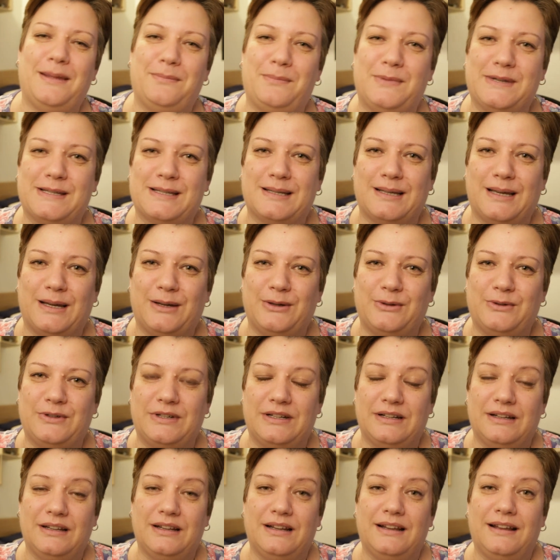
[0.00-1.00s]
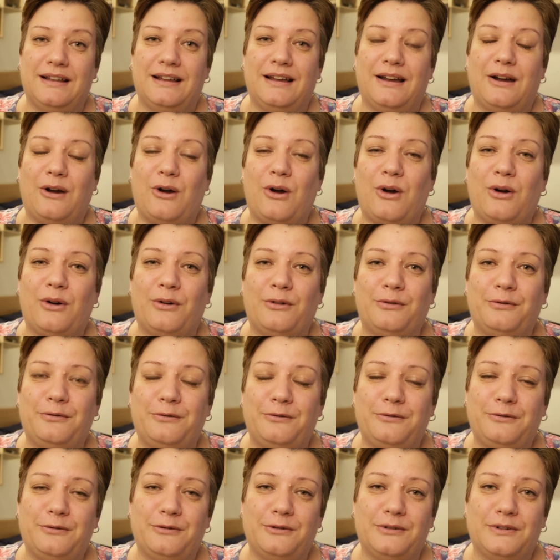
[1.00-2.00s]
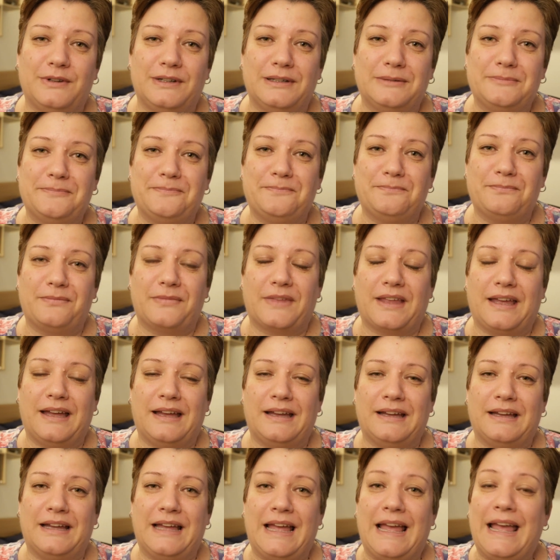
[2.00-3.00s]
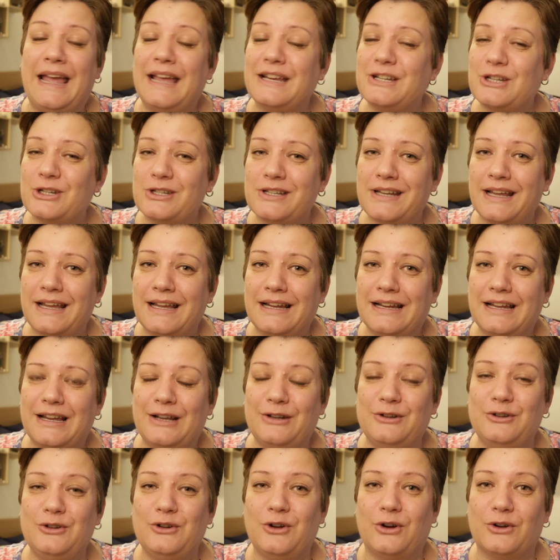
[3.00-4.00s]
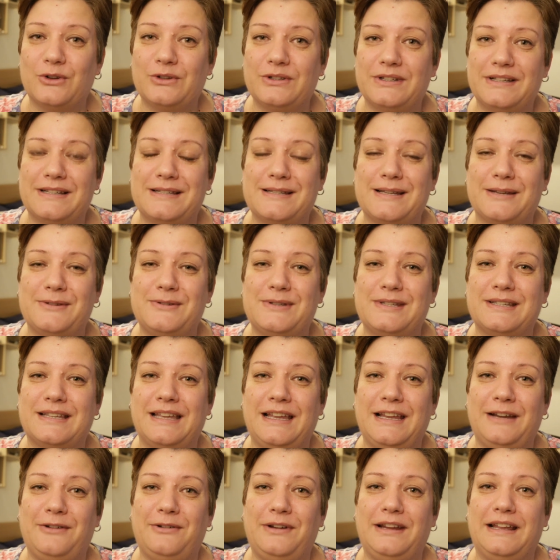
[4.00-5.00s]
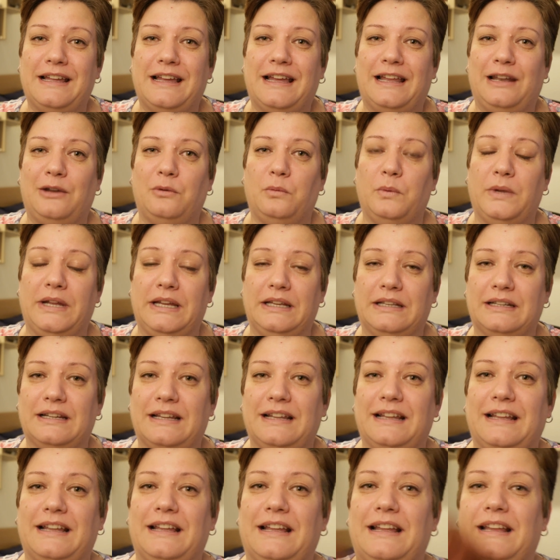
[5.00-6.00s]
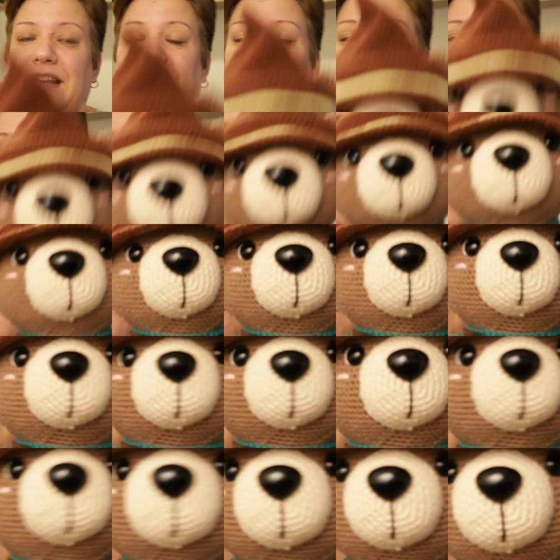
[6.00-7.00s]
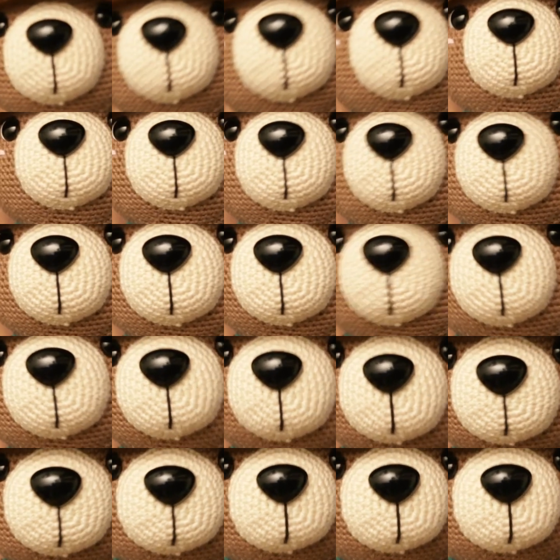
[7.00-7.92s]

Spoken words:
episode of hashtag Not So Scary Halloween. Now, I know